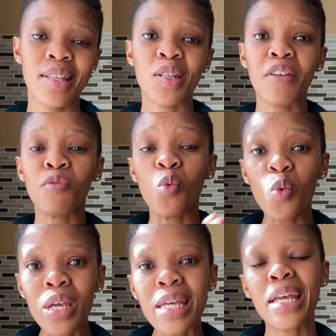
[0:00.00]
And if
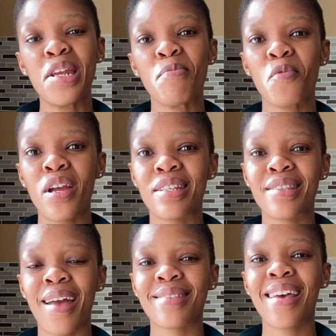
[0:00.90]
we can embrace that,